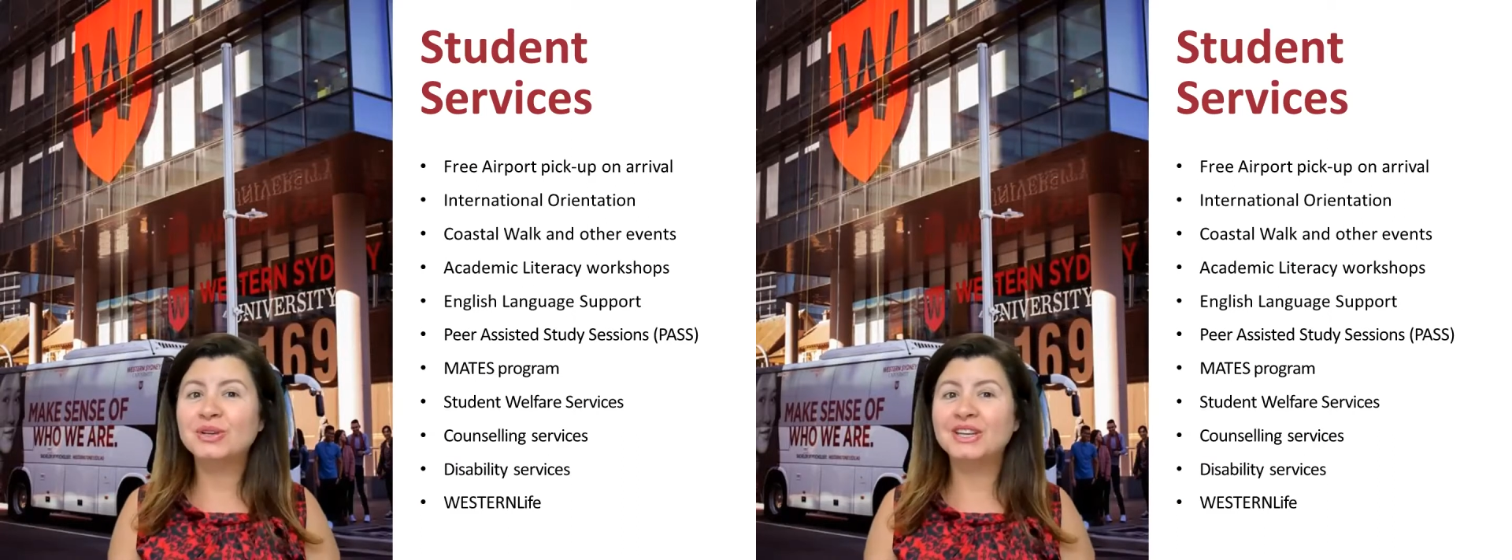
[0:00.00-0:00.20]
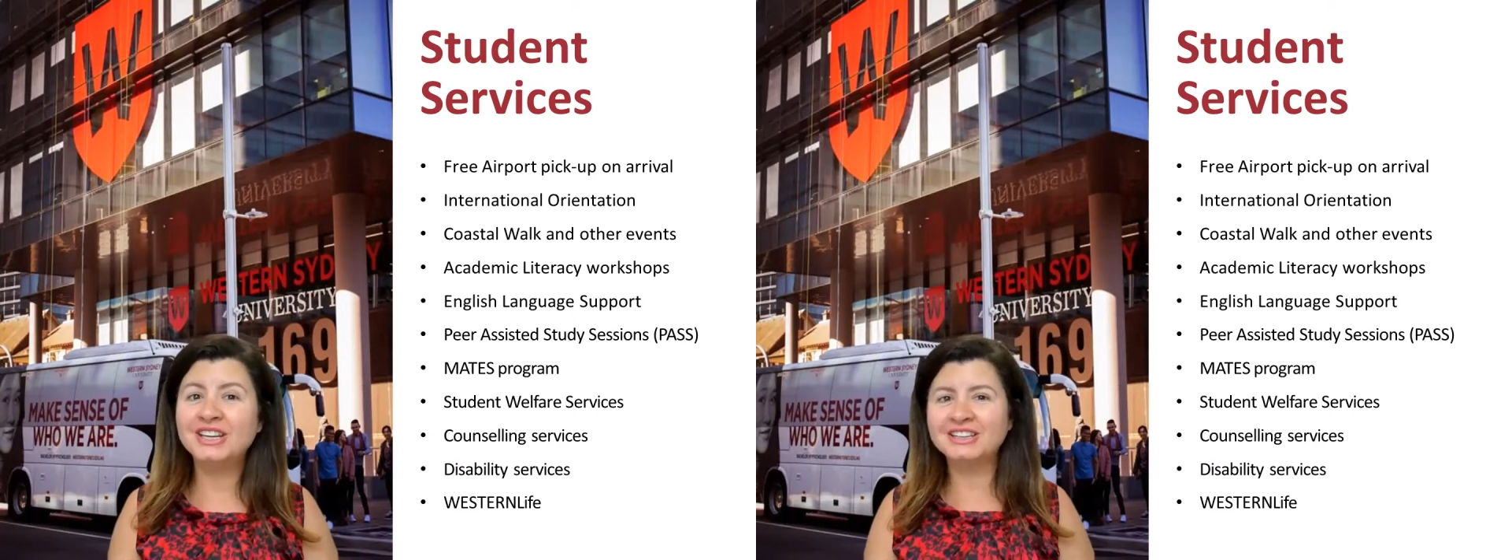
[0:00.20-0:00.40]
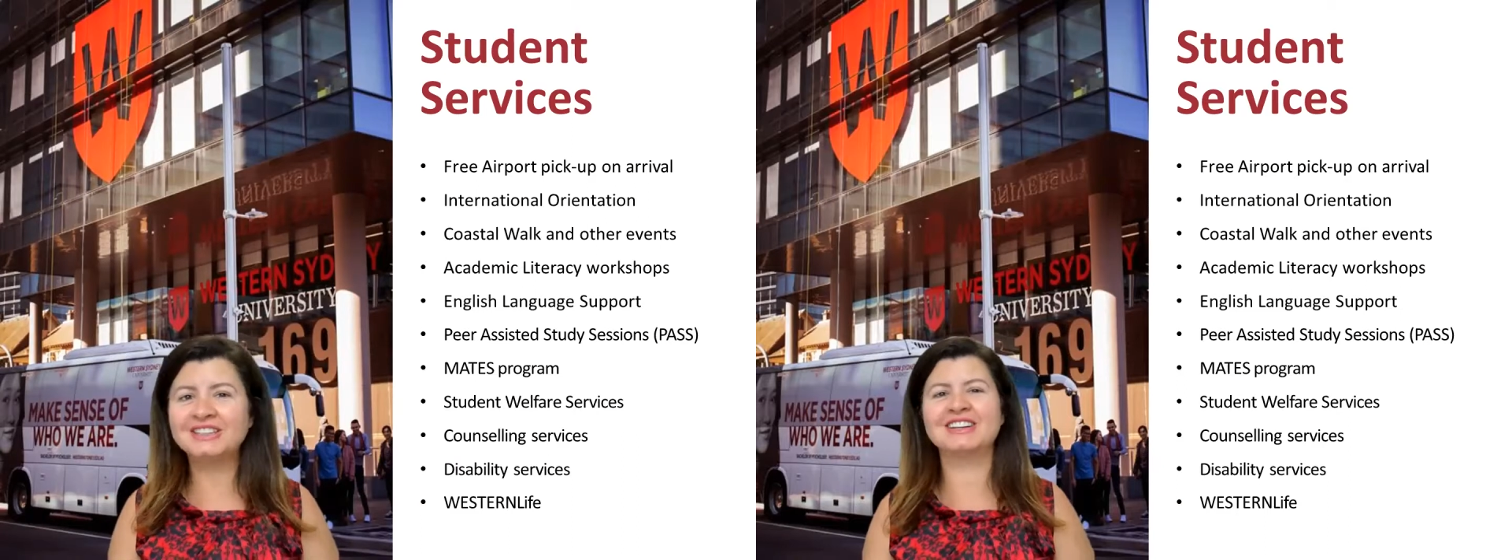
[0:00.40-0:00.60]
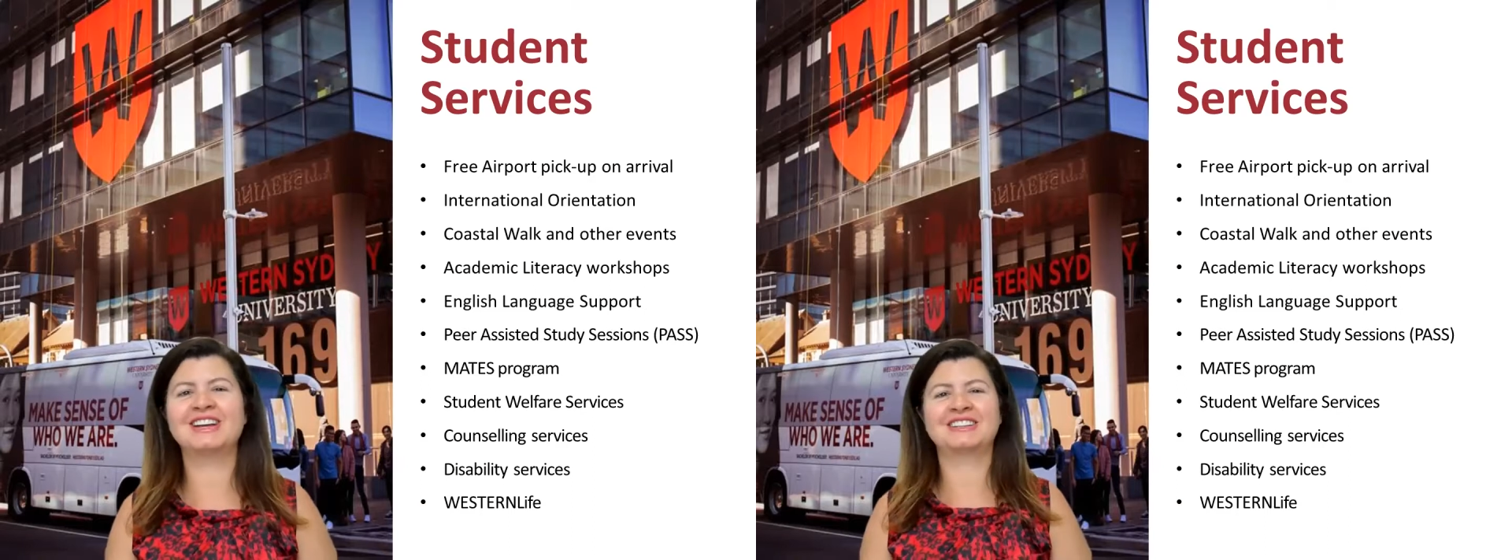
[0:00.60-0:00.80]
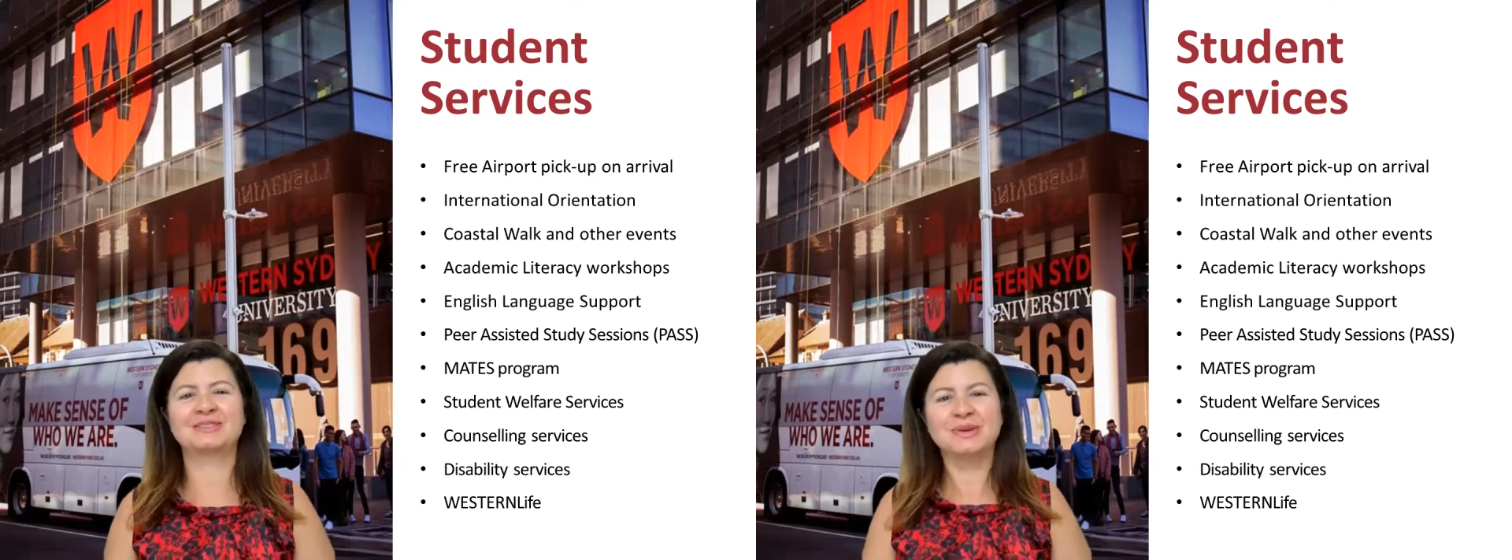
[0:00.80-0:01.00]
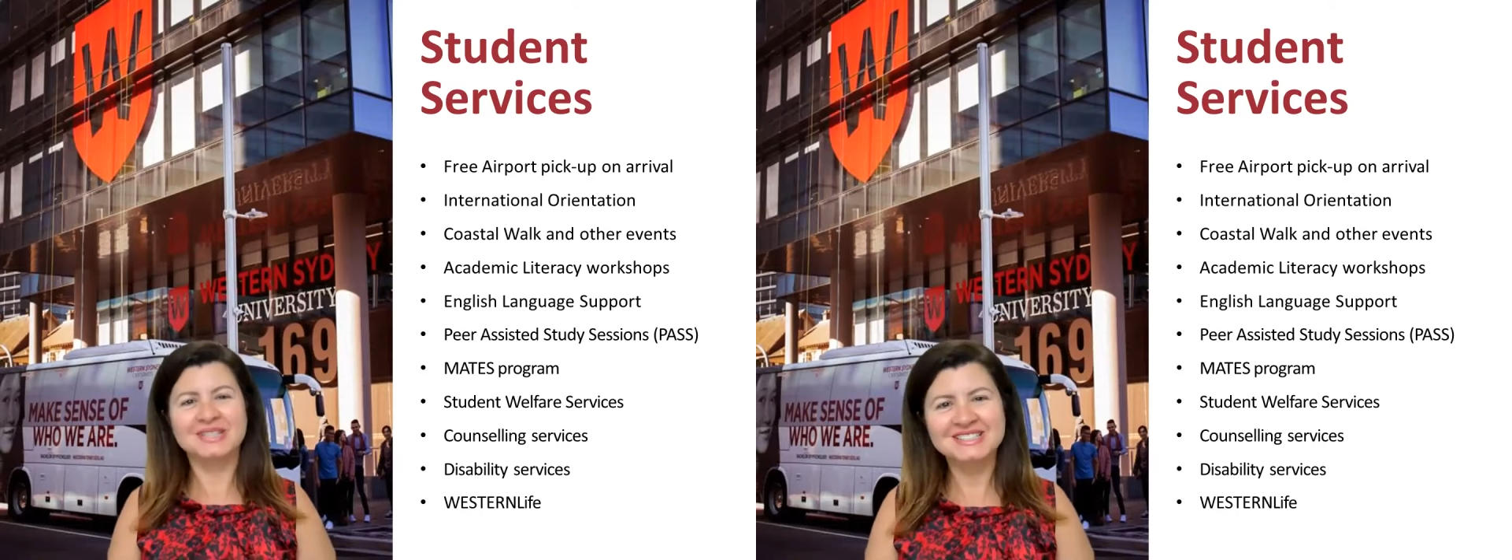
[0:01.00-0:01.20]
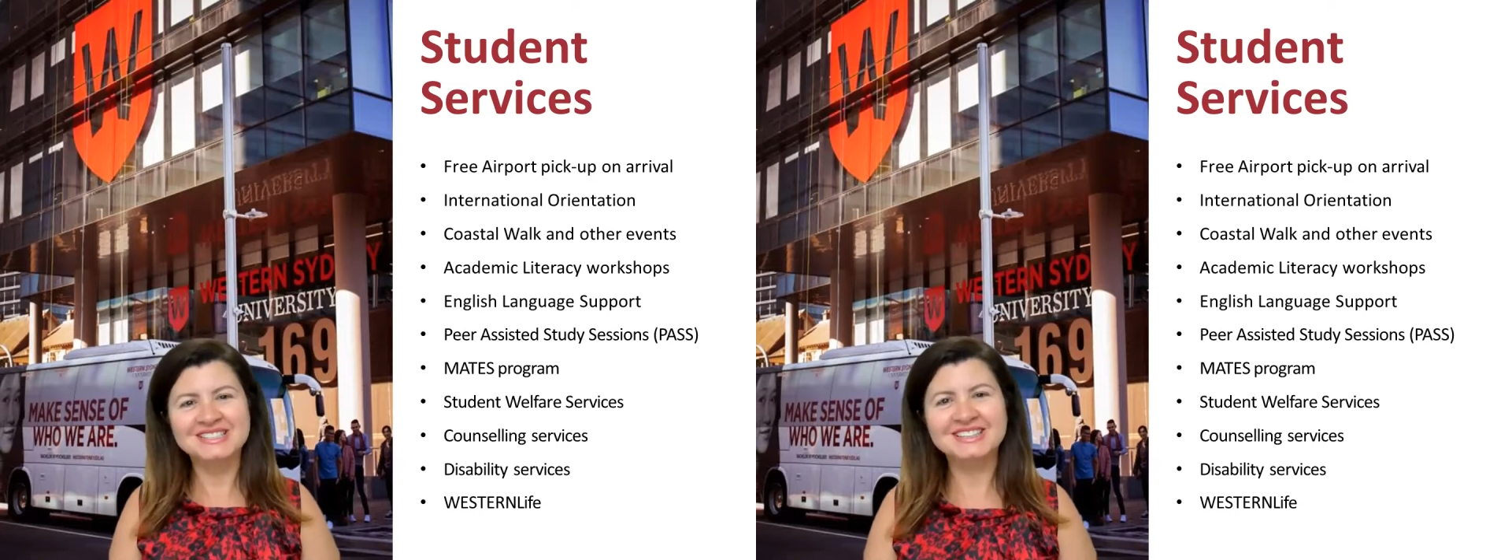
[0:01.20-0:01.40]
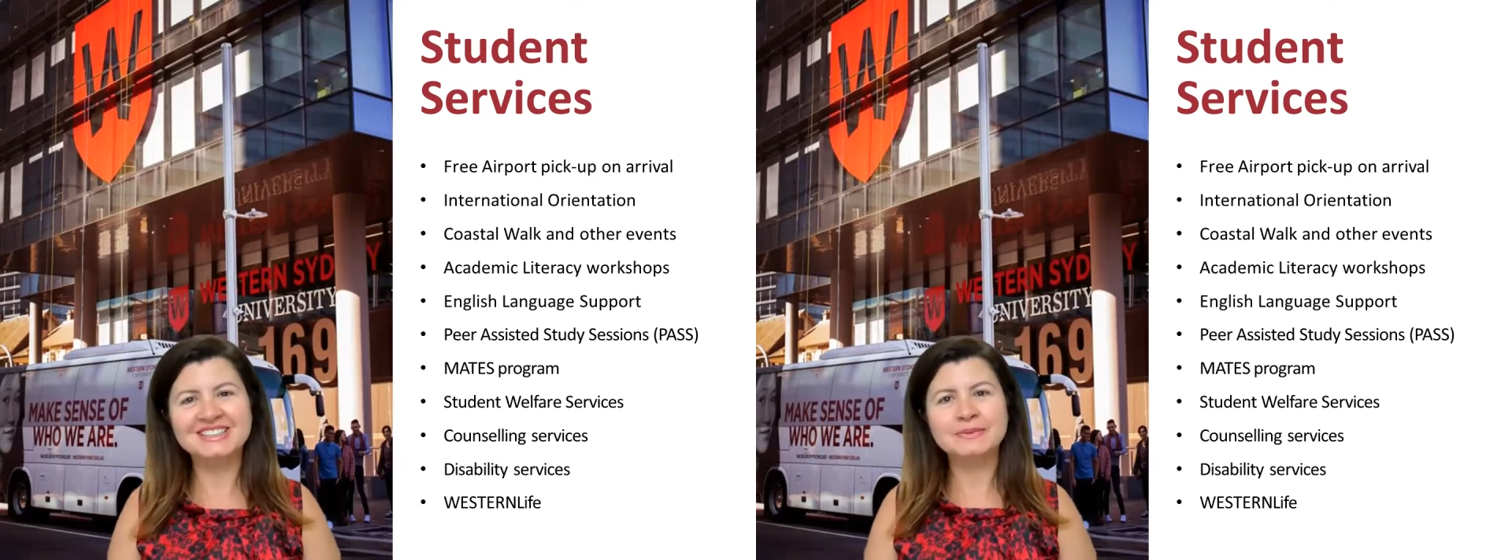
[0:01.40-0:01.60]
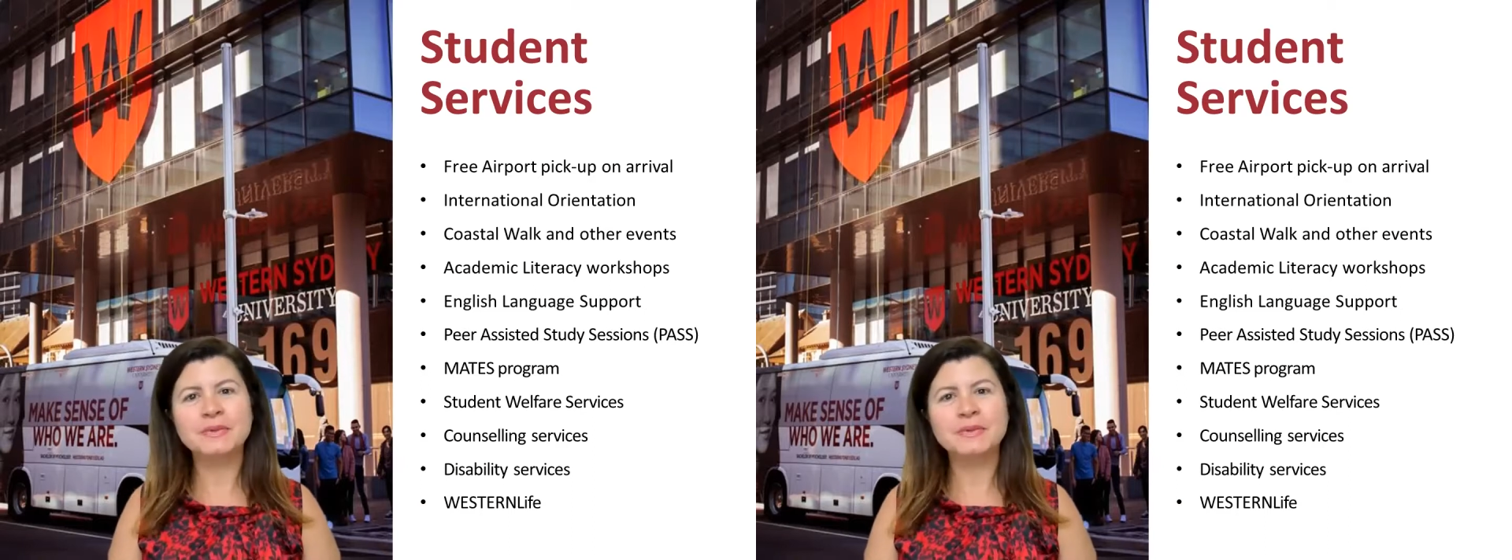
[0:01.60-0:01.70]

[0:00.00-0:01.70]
here at Western,